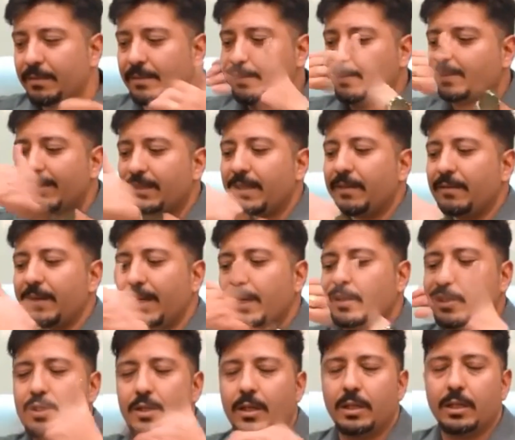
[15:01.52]
Its
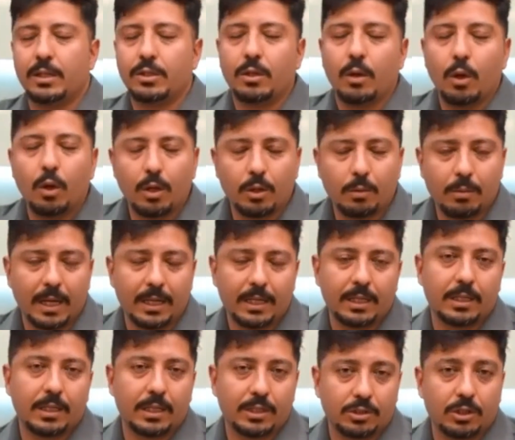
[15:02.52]
function is to
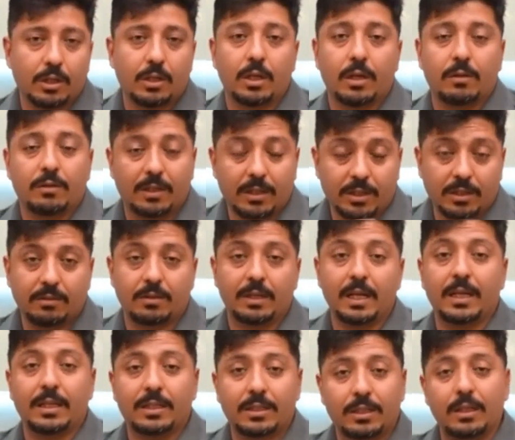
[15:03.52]
automatically turn off the
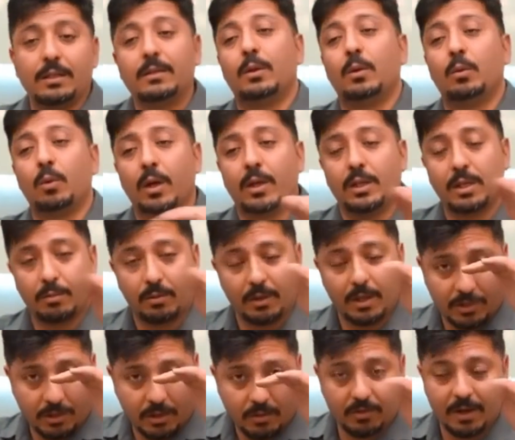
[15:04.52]
device if the water
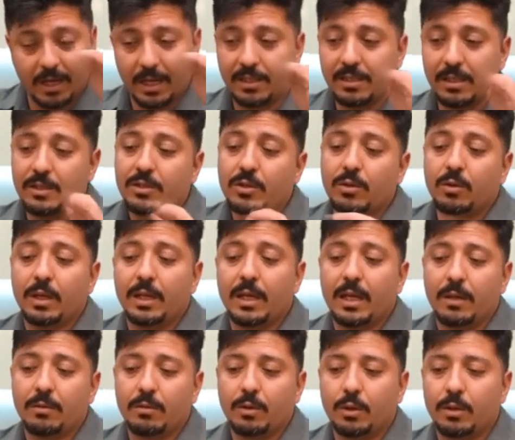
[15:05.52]
pressure rises to a
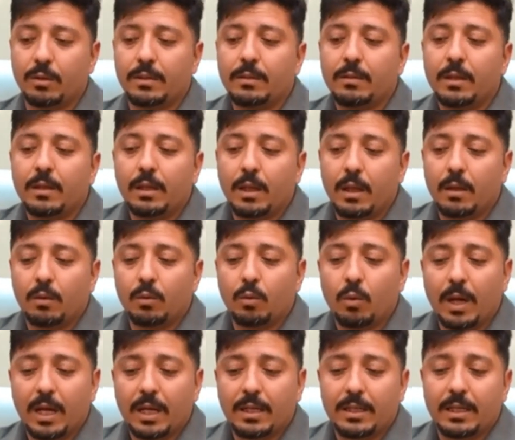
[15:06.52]
level
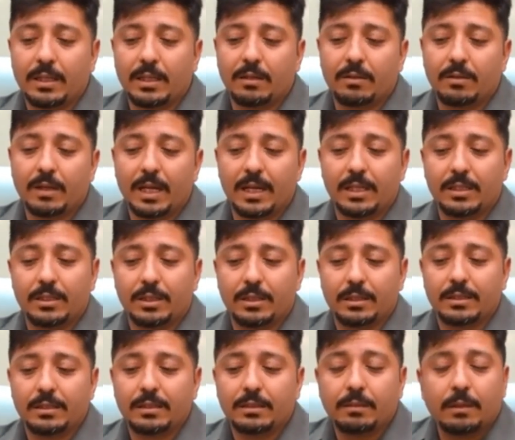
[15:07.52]
where the device
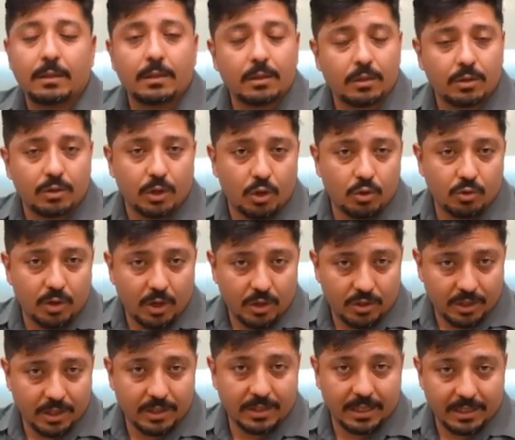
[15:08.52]
no
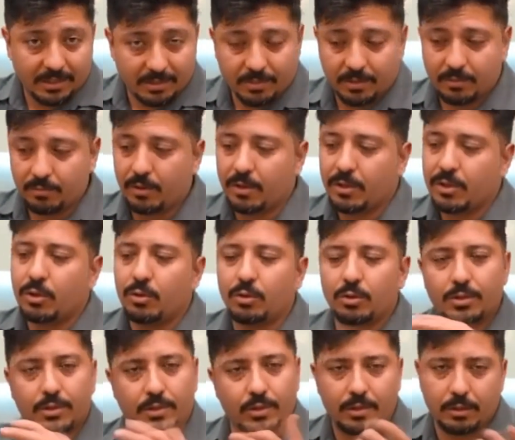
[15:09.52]
longer needs to
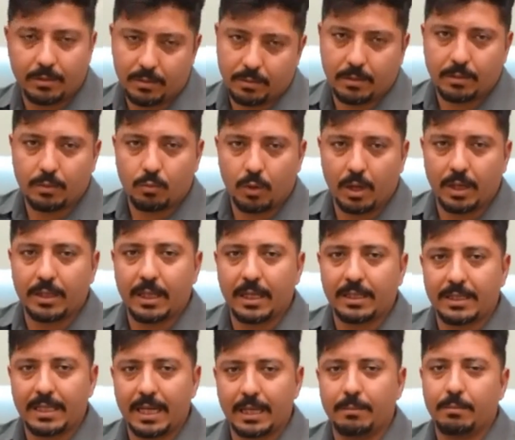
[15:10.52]
produce. What
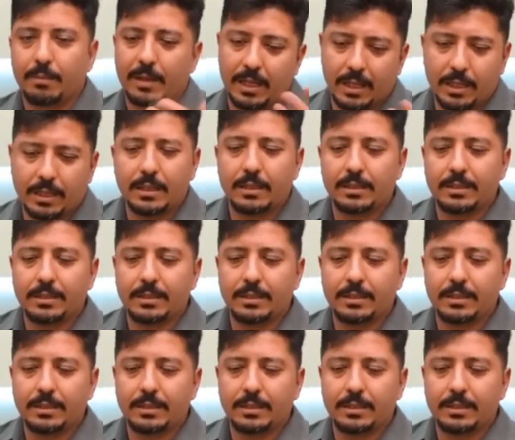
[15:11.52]
does that mean?